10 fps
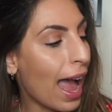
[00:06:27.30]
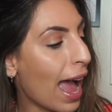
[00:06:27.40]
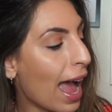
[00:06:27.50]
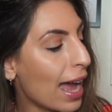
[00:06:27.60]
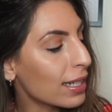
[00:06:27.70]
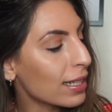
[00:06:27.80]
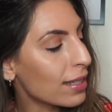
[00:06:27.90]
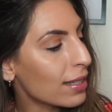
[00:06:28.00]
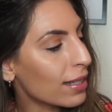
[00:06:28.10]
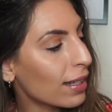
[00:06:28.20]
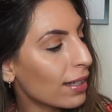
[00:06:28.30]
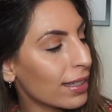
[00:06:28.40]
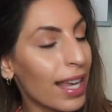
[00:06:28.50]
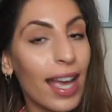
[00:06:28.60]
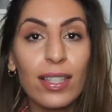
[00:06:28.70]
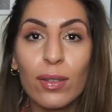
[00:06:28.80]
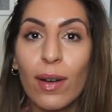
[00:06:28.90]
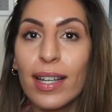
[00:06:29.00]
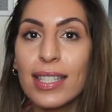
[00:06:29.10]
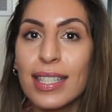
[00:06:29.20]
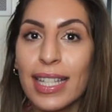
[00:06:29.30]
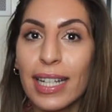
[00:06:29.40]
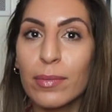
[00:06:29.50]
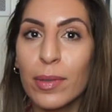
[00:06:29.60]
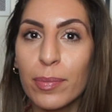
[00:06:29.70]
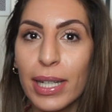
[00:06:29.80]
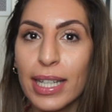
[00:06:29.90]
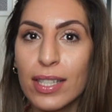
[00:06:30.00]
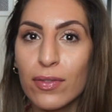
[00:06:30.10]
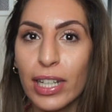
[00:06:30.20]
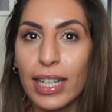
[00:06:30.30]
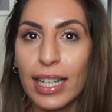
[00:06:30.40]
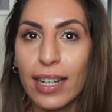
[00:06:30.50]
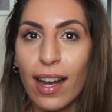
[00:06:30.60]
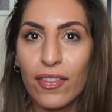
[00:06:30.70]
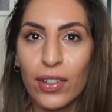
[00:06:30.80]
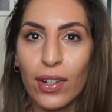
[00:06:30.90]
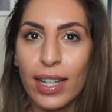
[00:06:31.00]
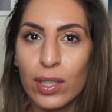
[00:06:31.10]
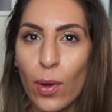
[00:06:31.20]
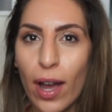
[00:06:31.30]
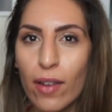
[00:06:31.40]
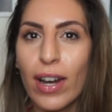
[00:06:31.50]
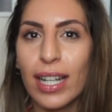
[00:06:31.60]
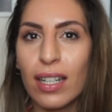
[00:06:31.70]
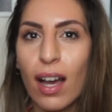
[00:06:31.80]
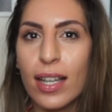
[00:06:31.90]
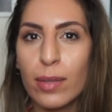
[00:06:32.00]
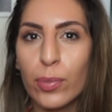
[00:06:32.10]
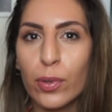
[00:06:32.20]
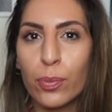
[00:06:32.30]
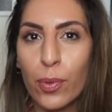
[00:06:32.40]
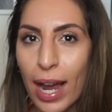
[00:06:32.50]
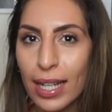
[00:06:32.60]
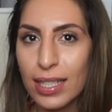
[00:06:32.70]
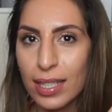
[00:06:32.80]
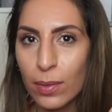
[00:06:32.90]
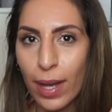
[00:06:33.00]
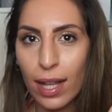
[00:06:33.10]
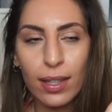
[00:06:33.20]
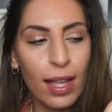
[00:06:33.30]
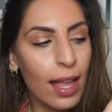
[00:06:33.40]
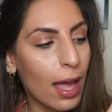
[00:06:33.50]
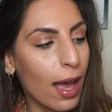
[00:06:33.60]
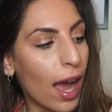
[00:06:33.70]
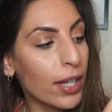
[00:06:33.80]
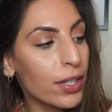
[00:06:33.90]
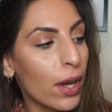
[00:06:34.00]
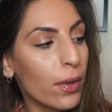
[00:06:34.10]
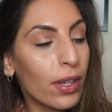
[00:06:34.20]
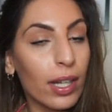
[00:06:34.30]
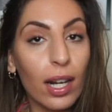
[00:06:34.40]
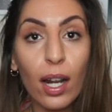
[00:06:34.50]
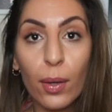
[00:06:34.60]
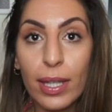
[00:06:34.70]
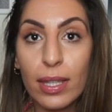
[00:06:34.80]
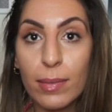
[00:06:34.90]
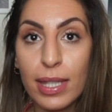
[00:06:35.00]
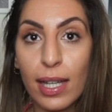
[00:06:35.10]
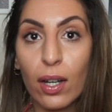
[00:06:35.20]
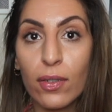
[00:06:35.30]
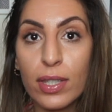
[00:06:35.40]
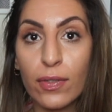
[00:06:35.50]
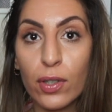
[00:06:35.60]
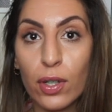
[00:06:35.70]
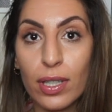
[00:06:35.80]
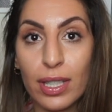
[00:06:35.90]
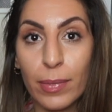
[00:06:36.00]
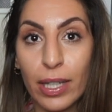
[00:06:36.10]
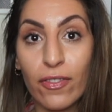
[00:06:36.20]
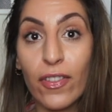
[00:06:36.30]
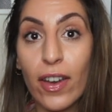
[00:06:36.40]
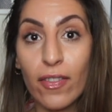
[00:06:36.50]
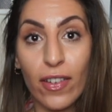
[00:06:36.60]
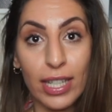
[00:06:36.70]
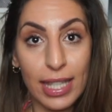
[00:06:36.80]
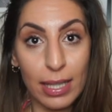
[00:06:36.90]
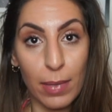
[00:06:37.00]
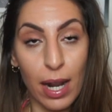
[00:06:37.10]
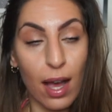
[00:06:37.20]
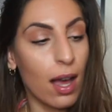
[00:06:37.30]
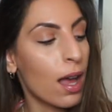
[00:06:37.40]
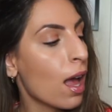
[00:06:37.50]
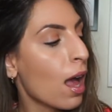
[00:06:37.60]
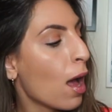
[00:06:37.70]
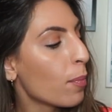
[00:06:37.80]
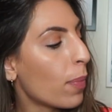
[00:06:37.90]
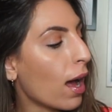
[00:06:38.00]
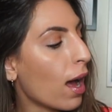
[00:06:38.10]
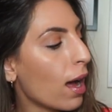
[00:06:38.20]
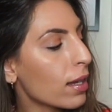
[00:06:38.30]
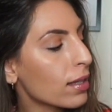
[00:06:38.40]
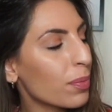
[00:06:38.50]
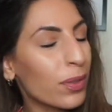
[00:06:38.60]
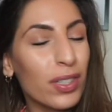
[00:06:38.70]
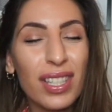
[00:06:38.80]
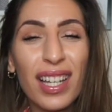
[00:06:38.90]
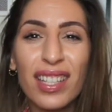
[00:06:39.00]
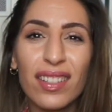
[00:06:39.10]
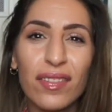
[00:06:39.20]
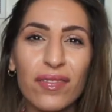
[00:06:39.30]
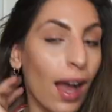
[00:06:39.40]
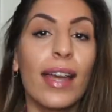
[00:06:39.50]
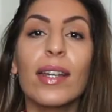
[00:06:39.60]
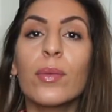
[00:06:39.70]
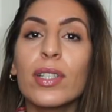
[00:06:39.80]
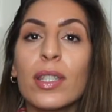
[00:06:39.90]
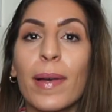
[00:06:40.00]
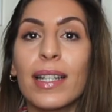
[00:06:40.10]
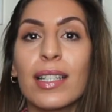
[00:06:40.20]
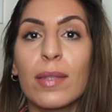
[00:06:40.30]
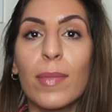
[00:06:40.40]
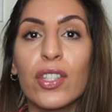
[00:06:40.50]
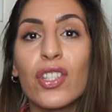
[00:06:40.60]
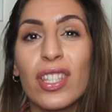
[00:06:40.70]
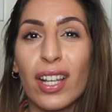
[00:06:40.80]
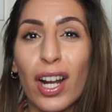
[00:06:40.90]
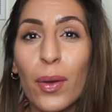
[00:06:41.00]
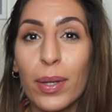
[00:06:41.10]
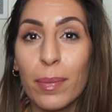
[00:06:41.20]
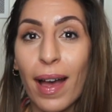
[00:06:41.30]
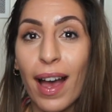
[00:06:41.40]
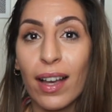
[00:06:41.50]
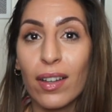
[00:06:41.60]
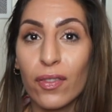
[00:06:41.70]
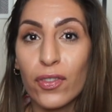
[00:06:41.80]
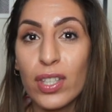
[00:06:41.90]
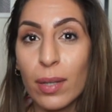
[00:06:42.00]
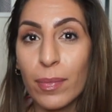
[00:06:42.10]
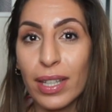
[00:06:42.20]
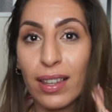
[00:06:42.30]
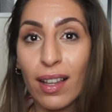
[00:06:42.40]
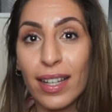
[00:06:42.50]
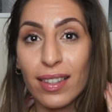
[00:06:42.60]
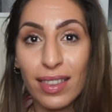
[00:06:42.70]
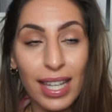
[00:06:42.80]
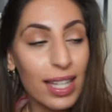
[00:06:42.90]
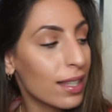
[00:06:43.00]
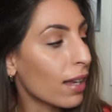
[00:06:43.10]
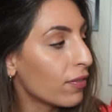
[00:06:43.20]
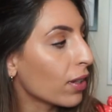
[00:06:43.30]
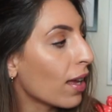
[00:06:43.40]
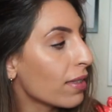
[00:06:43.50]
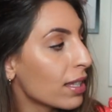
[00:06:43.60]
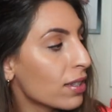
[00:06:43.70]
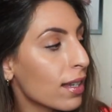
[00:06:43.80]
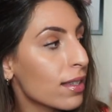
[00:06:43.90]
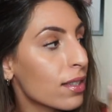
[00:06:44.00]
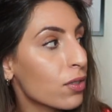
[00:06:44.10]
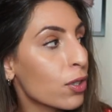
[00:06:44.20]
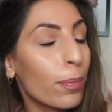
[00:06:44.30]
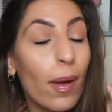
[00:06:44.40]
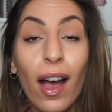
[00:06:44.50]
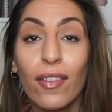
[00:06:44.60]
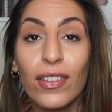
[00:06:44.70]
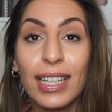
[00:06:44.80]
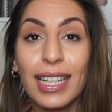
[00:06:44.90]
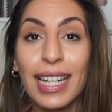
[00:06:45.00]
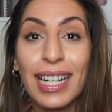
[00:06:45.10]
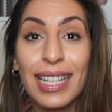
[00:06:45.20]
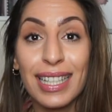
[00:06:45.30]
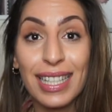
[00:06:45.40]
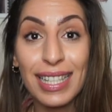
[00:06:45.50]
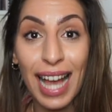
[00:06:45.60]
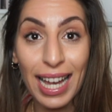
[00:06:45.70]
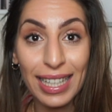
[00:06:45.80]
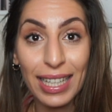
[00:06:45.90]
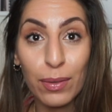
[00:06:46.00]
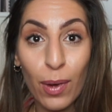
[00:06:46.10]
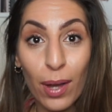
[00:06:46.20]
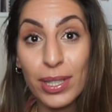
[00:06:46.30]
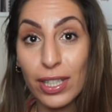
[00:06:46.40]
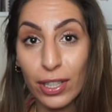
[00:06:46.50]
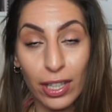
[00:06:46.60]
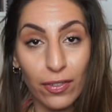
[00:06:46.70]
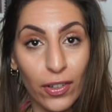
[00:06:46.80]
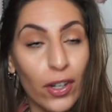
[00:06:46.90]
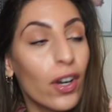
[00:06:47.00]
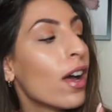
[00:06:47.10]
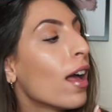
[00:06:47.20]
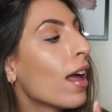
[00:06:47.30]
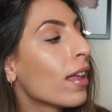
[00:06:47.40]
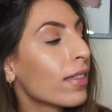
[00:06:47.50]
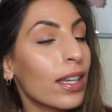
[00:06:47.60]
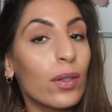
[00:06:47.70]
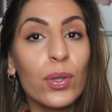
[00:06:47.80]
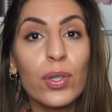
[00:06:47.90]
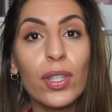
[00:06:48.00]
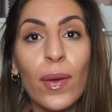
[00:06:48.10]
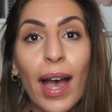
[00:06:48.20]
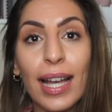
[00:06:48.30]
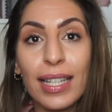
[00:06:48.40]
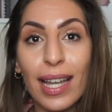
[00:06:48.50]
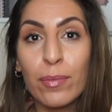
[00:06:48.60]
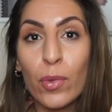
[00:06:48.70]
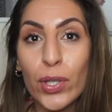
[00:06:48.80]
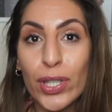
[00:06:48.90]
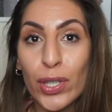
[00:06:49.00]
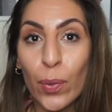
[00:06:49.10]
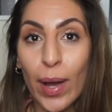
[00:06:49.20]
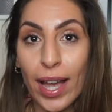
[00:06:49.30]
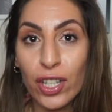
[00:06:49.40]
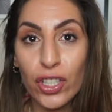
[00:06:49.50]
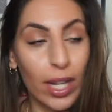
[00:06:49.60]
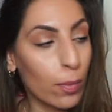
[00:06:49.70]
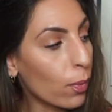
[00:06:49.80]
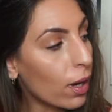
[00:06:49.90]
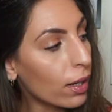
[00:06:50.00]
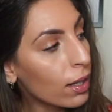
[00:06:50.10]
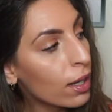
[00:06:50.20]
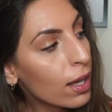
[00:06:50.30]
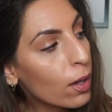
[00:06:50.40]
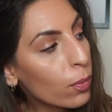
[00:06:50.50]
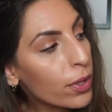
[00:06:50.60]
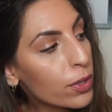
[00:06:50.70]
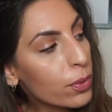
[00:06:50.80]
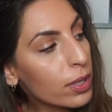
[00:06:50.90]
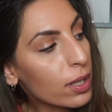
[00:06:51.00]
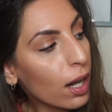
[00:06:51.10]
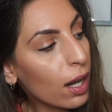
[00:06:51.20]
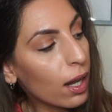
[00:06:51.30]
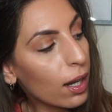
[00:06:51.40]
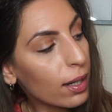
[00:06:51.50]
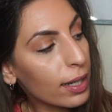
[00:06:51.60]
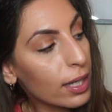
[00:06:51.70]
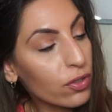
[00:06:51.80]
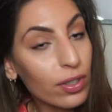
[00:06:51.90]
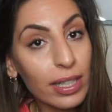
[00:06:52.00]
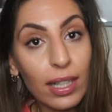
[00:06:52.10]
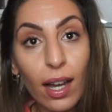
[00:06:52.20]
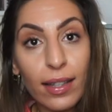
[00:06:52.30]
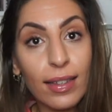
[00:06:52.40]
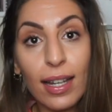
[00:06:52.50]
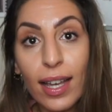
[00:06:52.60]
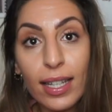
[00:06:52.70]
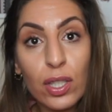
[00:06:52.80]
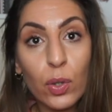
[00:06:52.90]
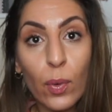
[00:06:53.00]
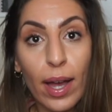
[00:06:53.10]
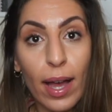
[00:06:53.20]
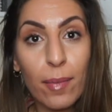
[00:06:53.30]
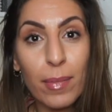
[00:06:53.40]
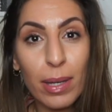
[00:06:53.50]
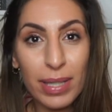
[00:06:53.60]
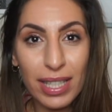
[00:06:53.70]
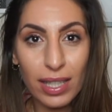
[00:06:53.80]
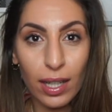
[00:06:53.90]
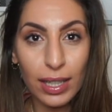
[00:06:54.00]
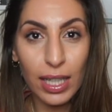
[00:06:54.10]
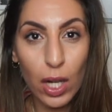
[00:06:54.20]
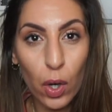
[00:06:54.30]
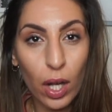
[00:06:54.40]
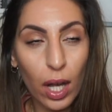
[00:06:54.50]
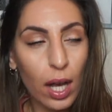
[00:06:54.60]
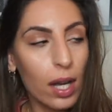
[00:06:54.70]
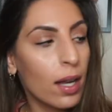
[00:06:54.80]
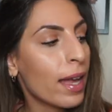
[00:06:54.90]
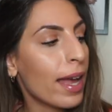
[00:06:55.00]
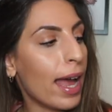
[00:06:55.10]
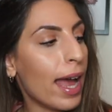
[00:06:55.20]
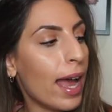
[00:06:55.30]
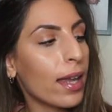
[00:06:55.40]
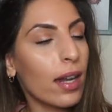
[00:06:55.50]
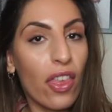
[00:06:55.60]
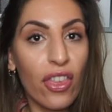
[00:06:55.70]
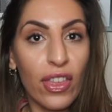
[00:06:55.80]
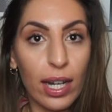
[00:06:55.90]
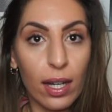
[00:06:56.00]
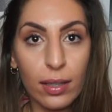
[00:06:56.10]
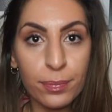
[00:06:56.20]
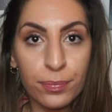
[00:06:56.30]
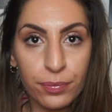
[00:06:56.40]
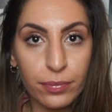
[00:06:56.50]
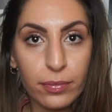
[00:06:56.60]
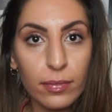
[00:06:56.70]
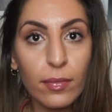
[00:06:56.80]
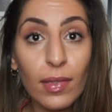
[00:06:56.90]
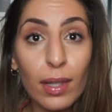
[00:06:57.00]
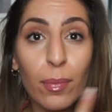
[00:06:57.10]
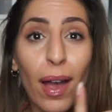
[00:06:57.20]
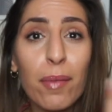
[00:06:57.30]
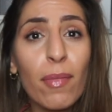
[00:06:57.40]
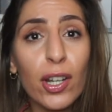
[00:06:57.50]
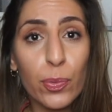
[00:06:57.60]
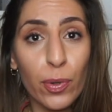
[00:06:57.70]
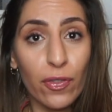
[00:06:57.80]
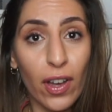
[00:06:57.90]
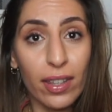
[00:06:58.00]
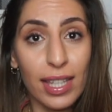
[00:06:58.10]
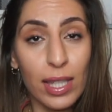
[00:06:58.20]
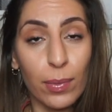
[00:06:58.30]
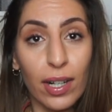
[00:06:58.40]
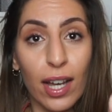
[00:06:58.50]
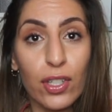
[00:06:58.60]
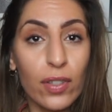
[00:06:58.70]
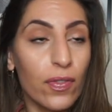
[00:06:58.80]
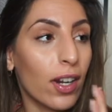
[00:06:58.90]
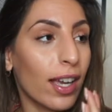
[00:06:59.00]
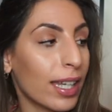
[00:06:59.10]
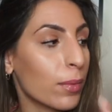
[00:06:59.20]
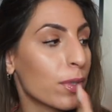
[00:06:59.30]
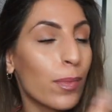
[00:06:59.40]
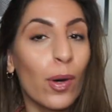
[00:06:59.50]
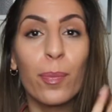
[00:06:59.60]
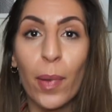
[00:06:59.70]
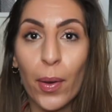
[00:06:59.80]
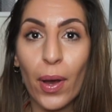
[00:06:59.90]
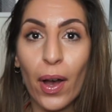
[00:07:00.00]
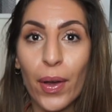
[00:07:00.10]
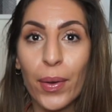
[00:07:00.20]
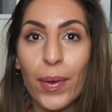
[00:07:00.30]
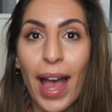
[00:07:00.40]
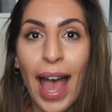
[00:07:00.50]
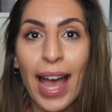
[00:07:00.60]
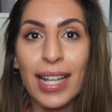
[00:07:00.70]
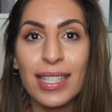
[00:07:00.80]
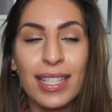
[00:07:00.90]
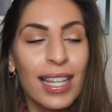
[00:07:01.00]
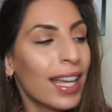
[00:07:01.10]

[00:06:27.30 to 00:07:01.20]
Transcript: And yeah, it's quite a statement piece, really. I feel like it's quite a recognisable brand as well. I know that Chloe themselves have got something very, very similar. But to be honest, I didn't want to spend as much as the Chloe bag for something like this. I feel like this does the job perfectly and is exactly what I was looking for. They also had a more square-shaped one, which was literally like that. Like a square, maybe slightly longer and thinner. But I much preferred this one. I just felt like it was more boho and,